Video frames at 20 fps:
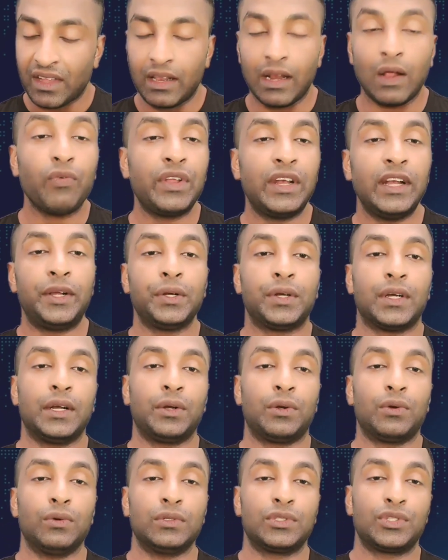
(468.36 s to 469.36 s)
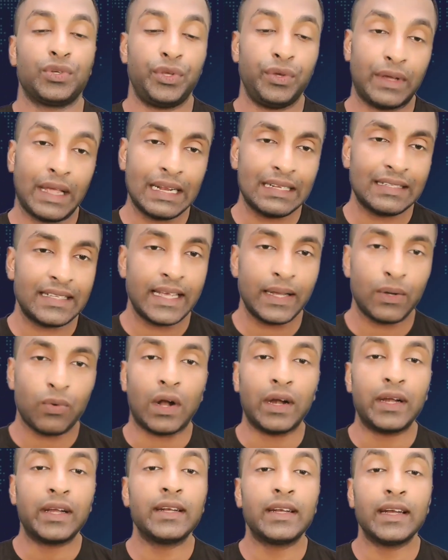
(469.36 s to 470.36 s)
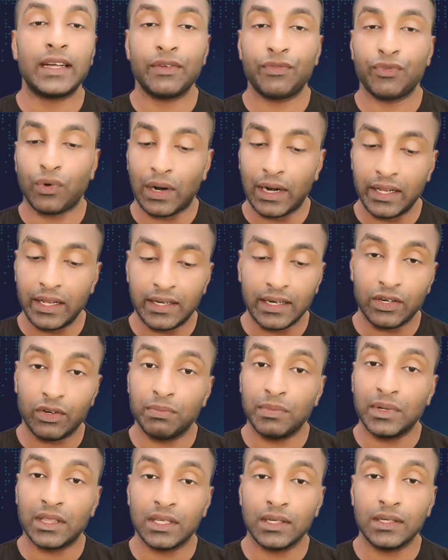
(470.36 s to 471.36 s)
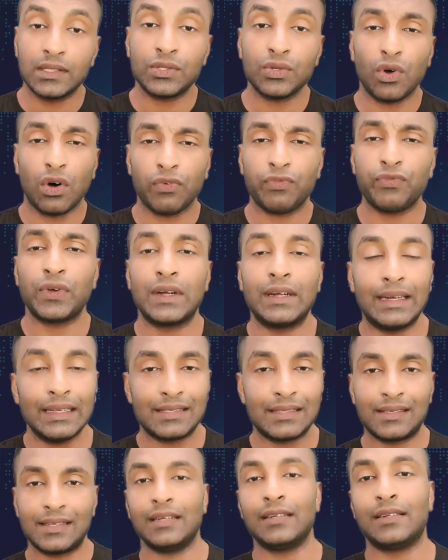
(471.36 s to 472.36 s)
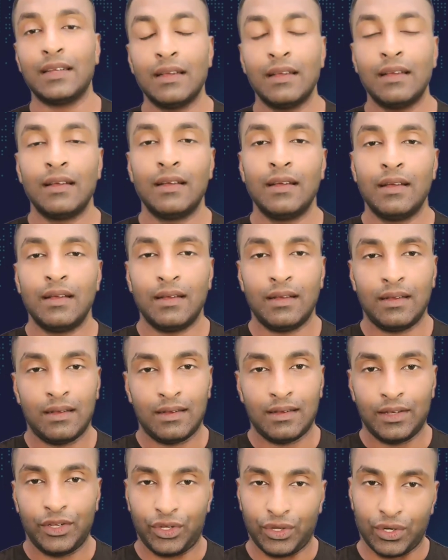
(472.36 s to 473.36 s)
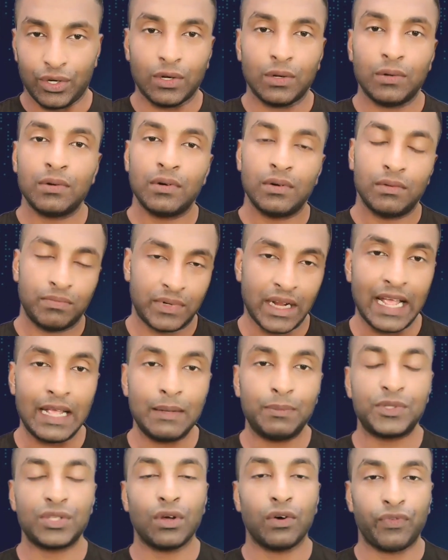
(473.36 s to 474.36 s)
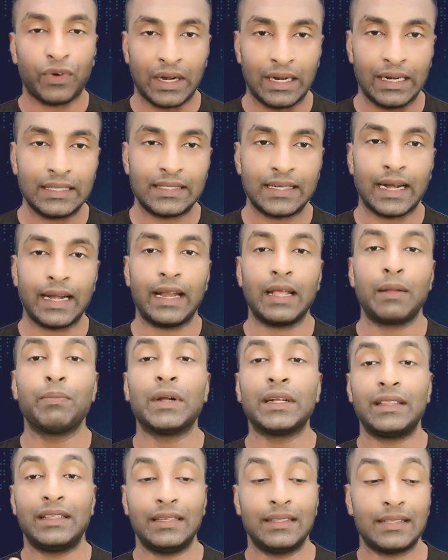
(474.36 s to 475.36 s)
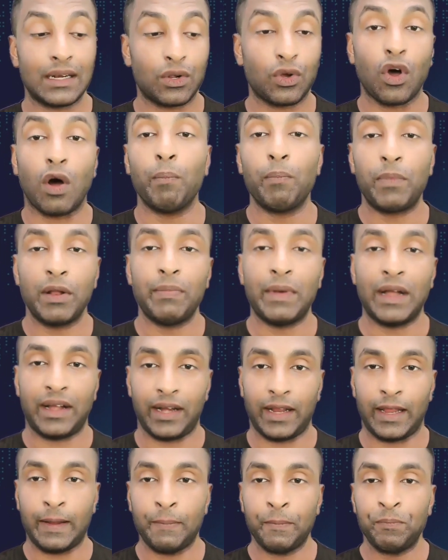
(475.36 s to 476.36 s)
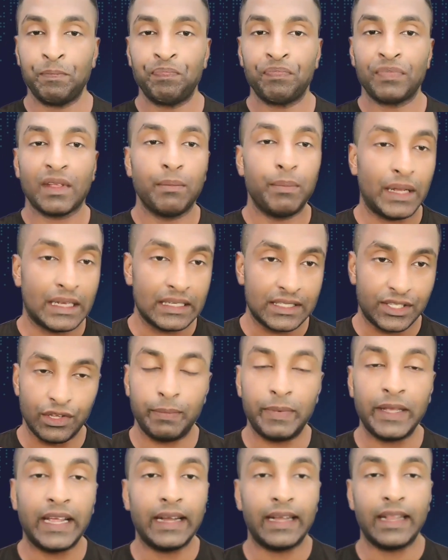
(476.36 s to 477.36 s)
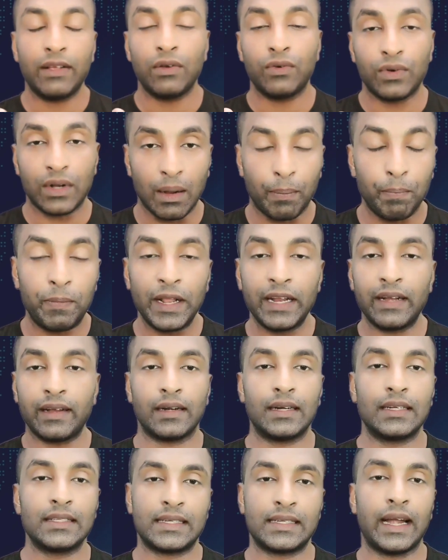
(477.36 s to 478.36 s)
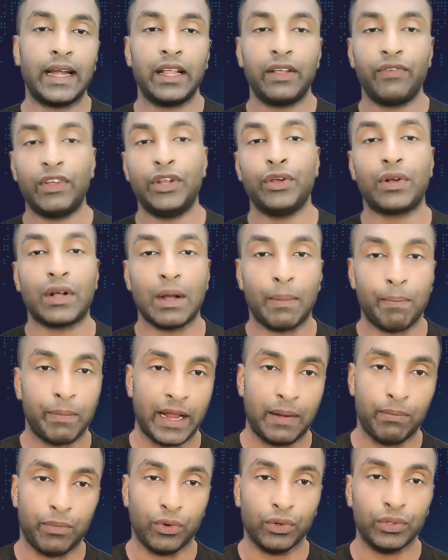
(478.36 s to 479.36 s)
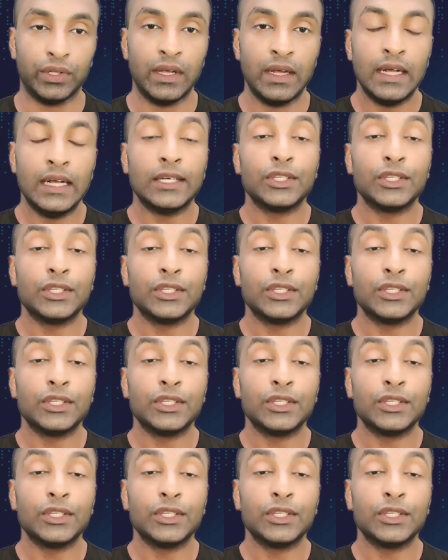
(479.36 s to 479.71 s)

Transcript: Now we need to conclude. So you can say quantitative, qualitative methods offer distinct, types of understanding, but these are complementary because you'll be getting complete understanding when you combine both.